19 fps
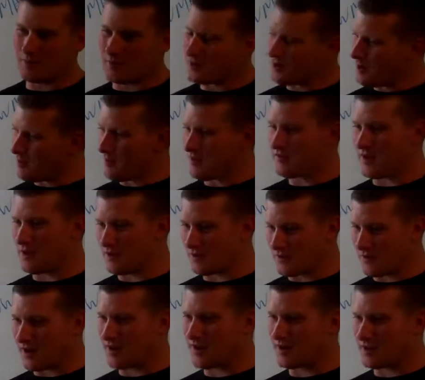but no, my family's
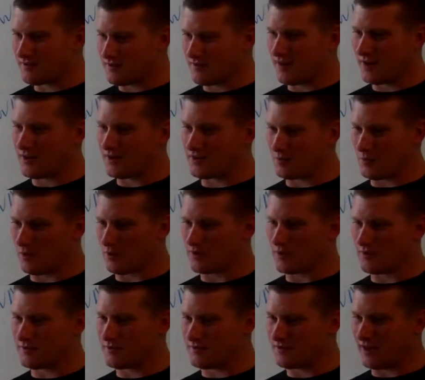very, very
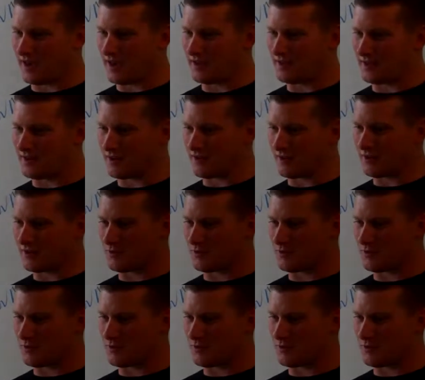supportive, and they're very